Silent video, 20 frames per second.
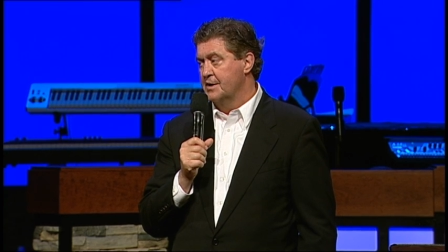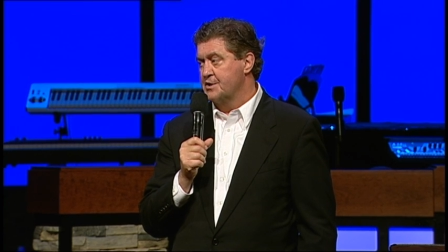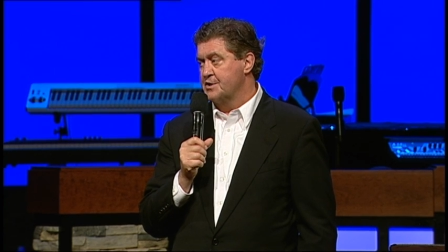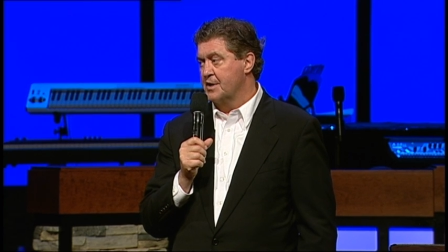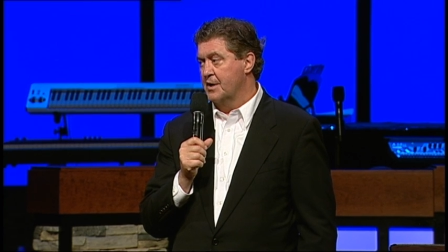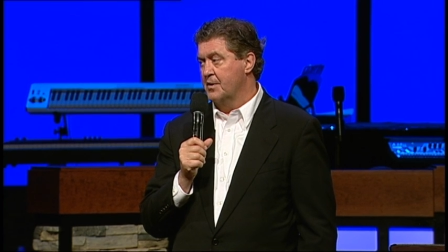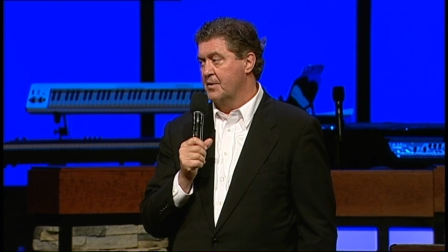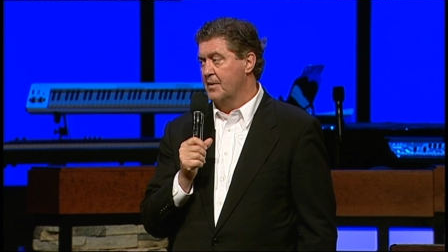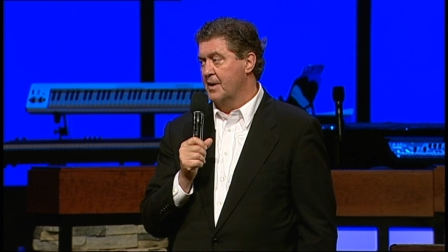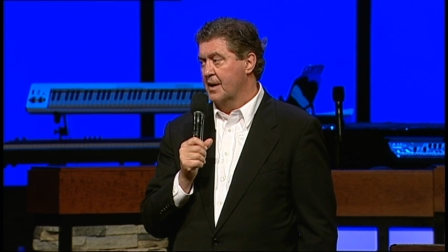
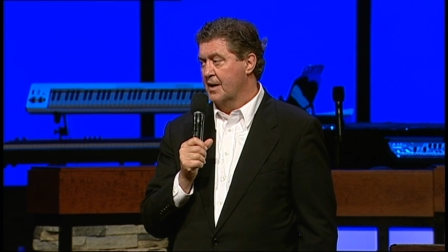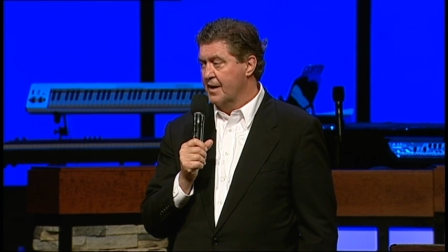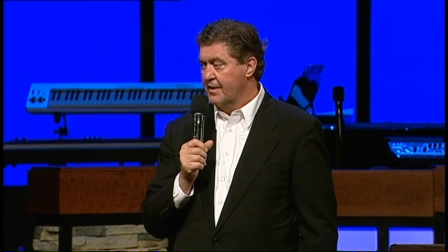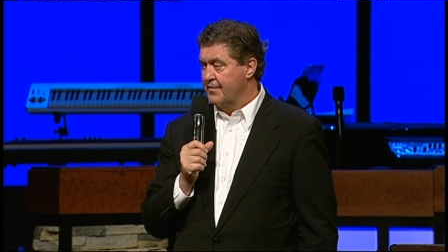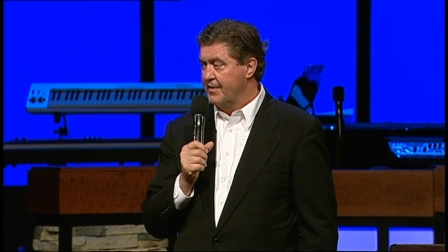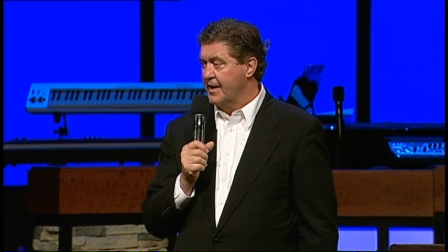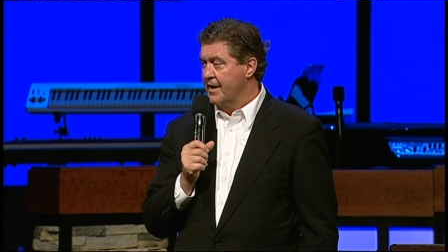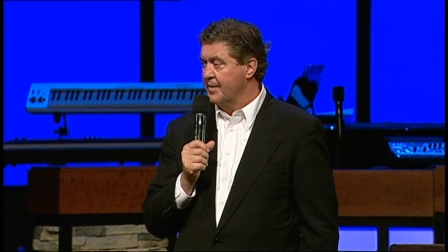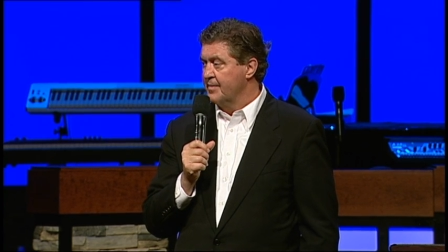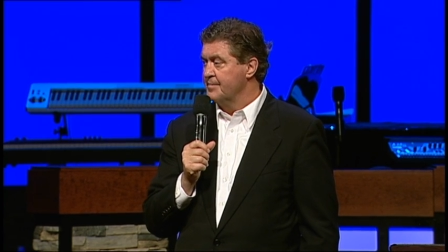So I
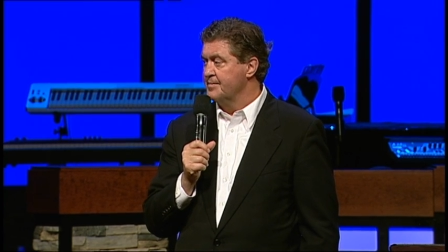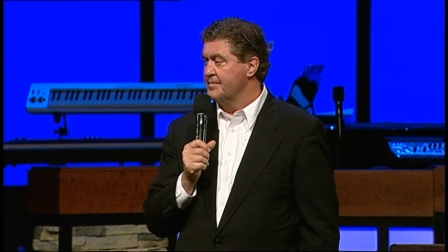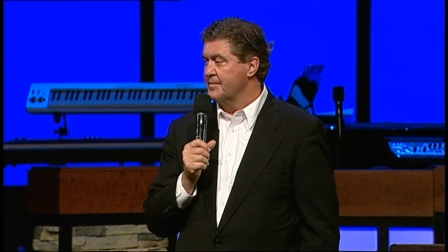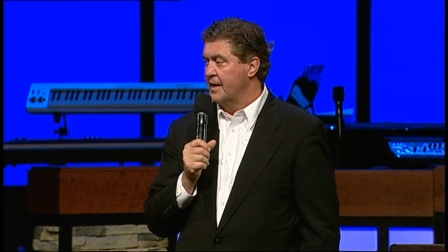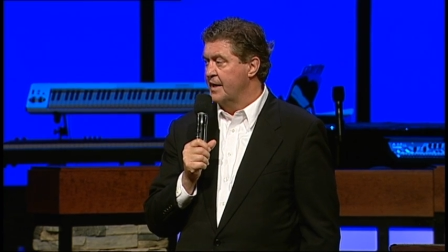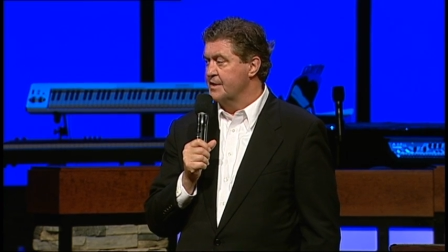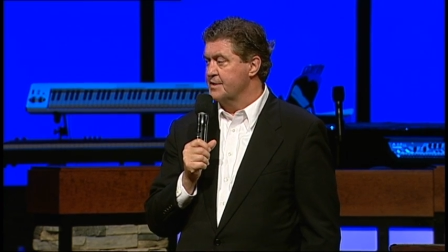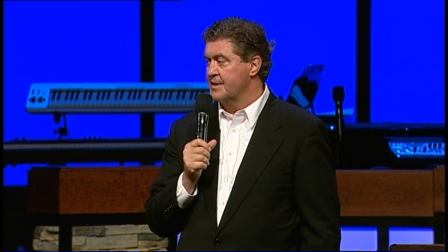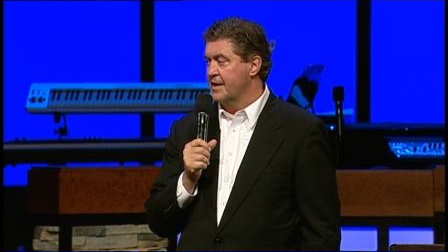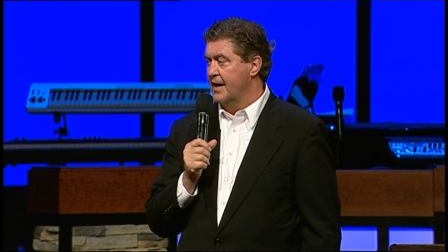love him.
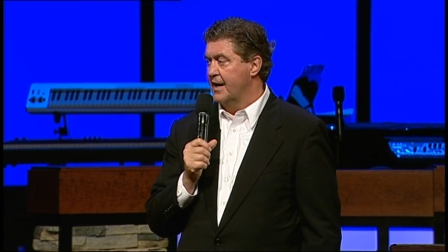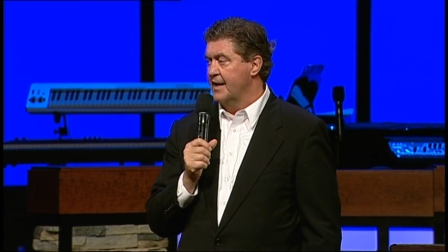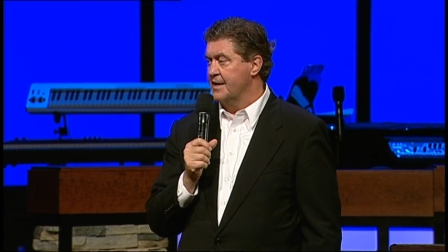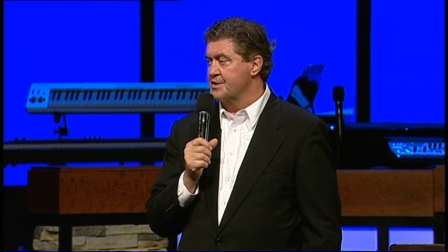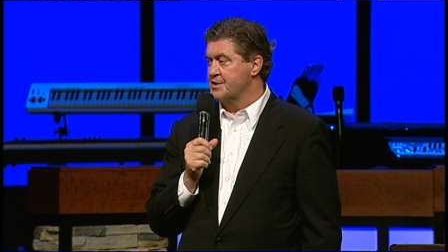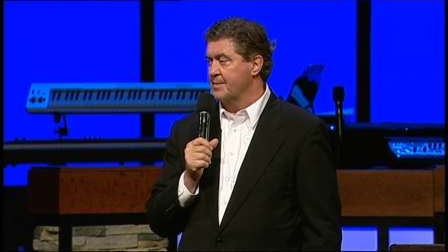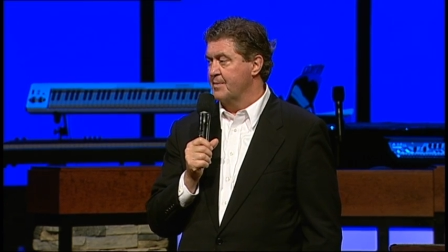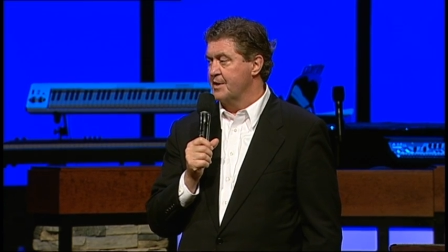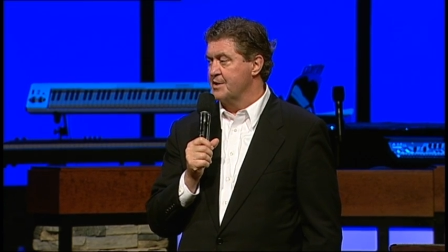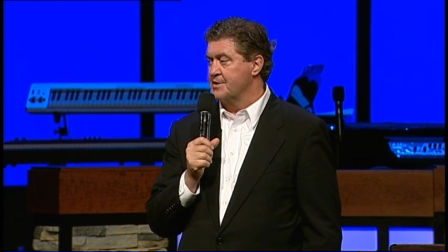He's, I
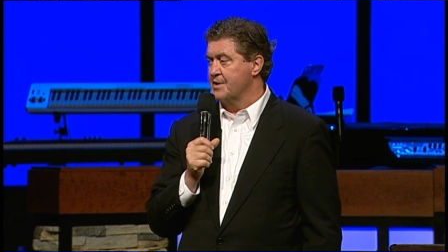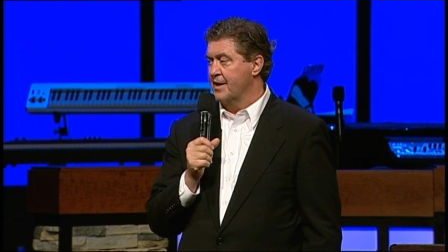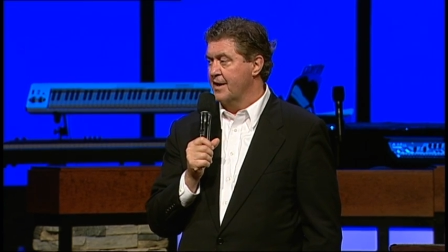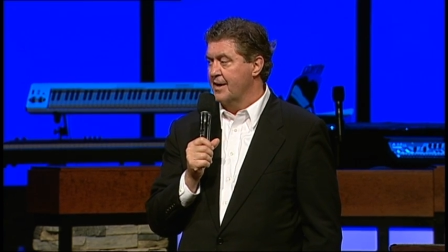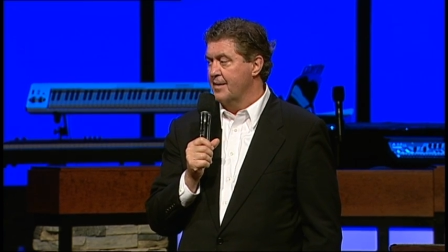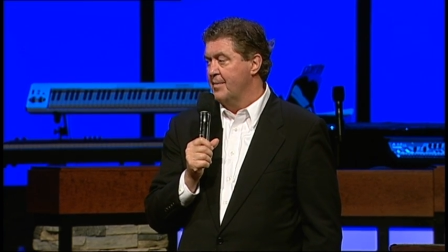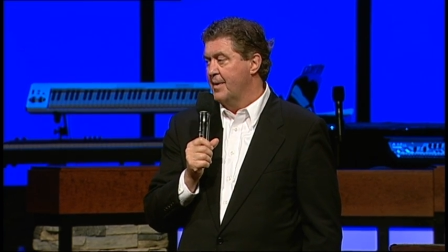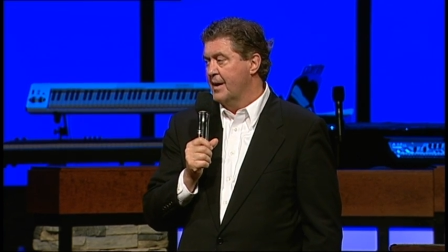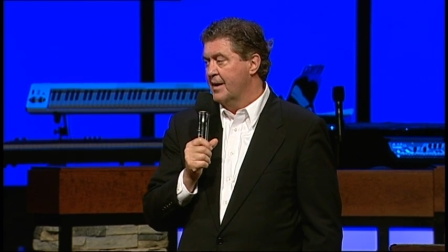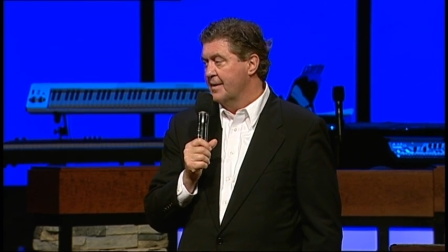asked him, I said,
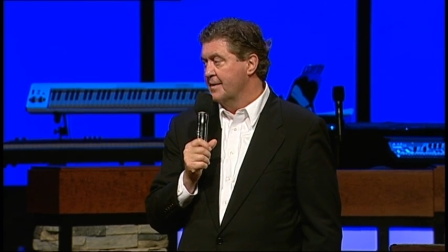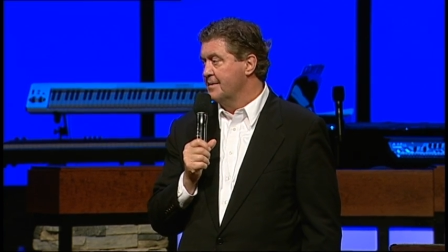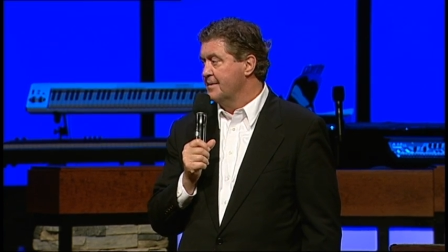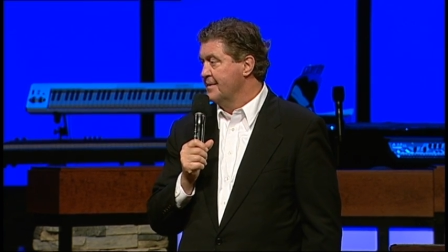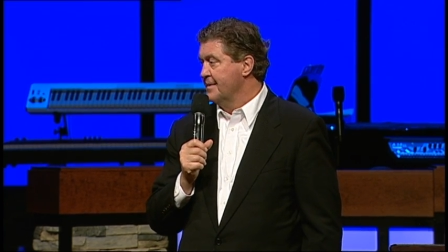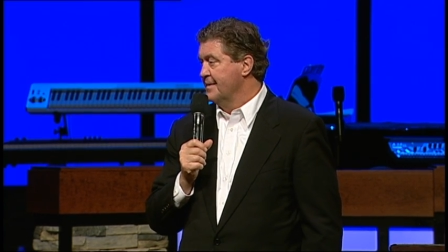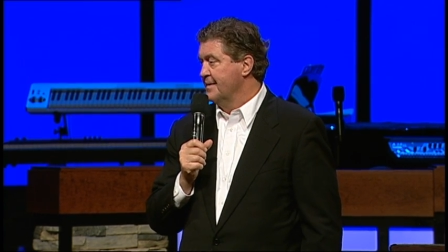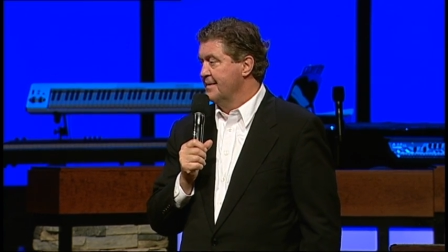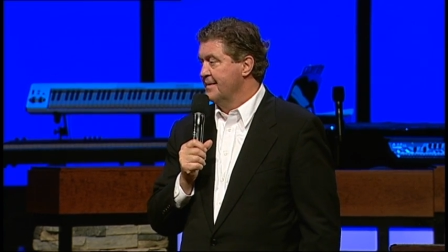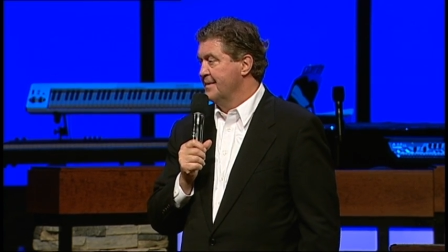hey, man,
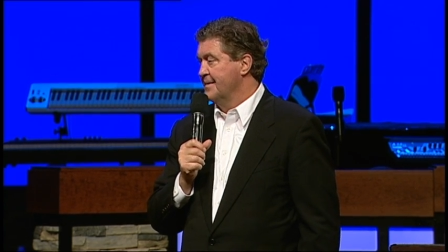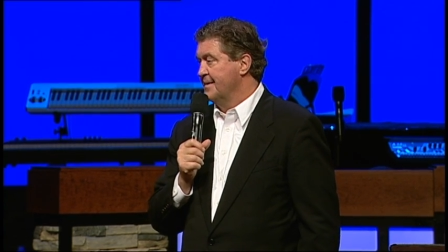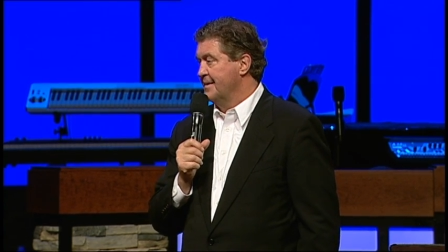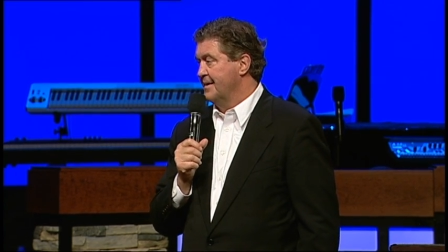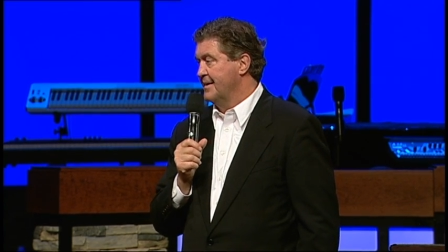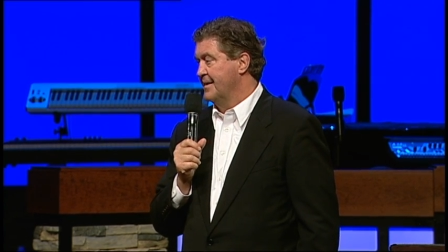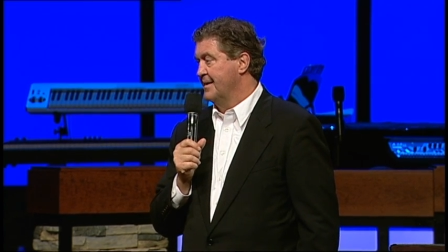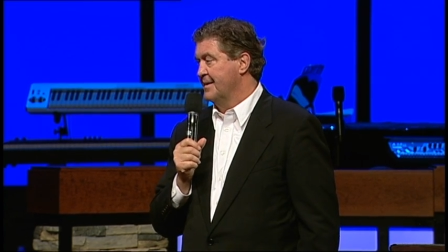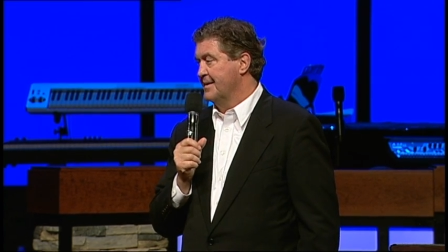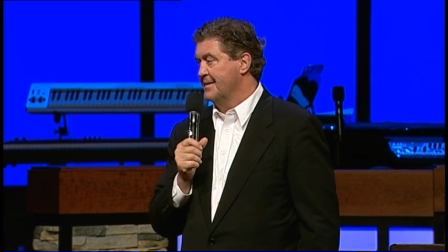
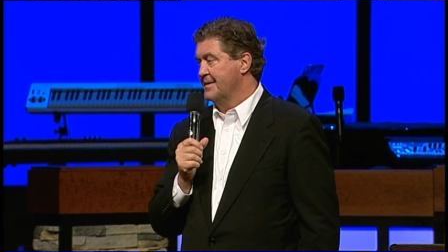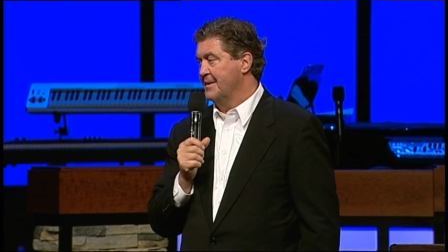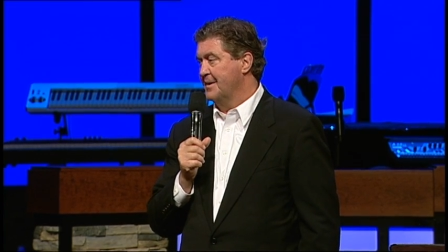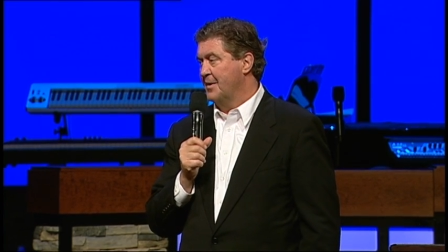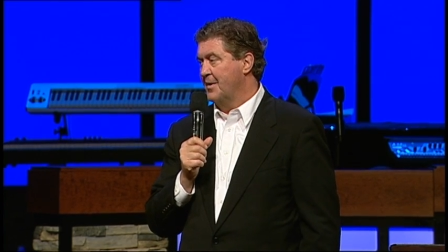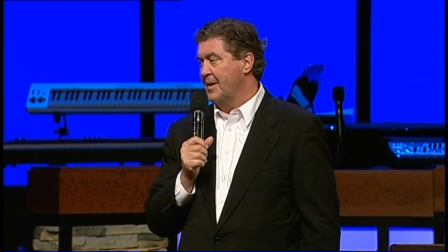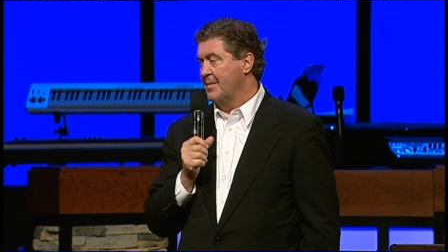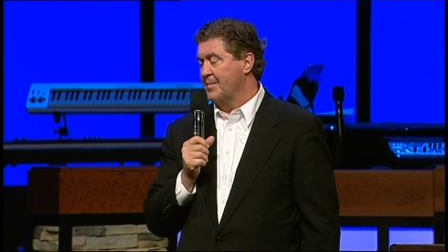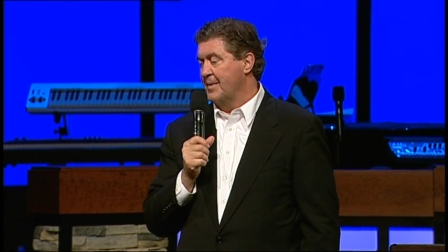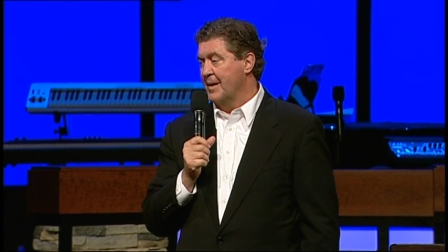uh, you
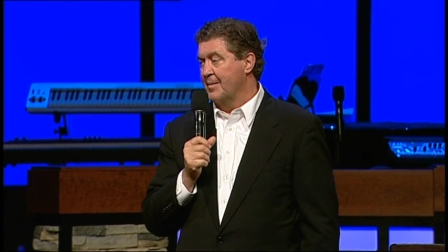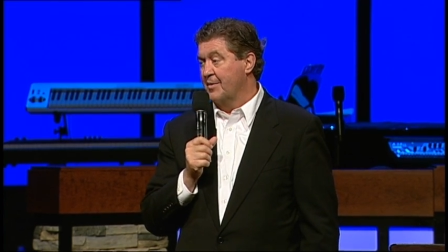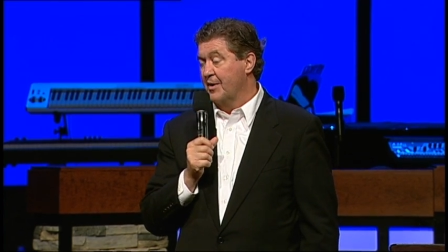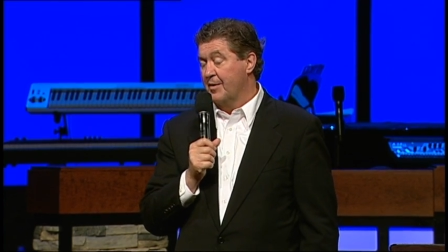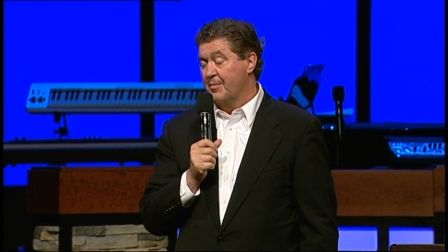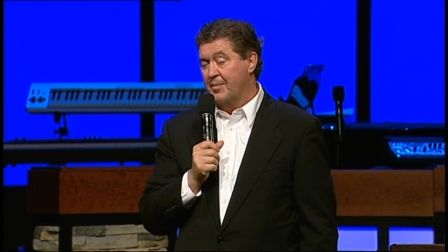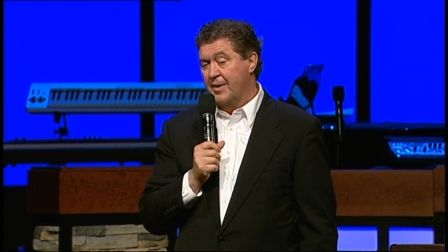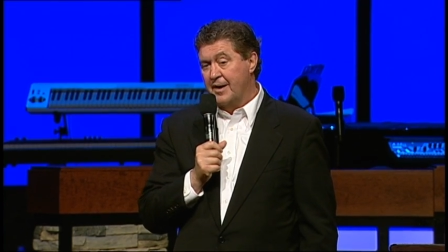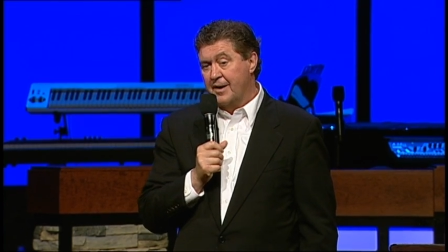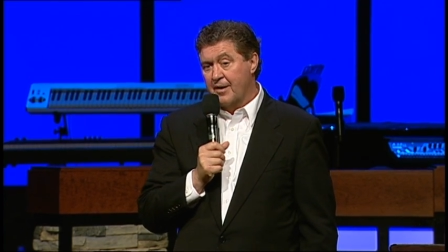know, I'm, I'm going
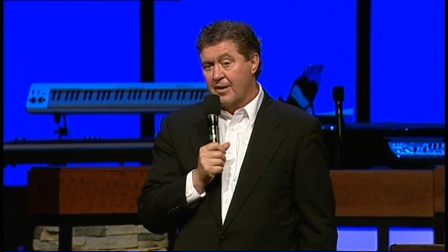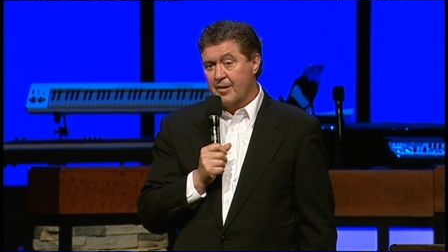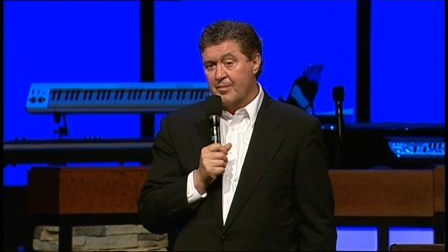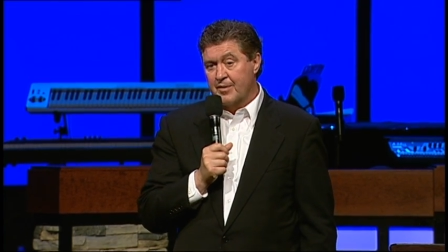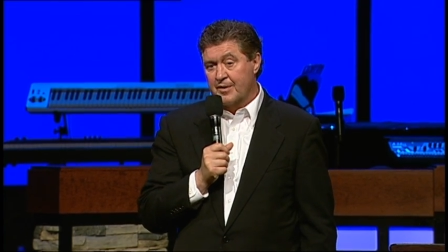to be here,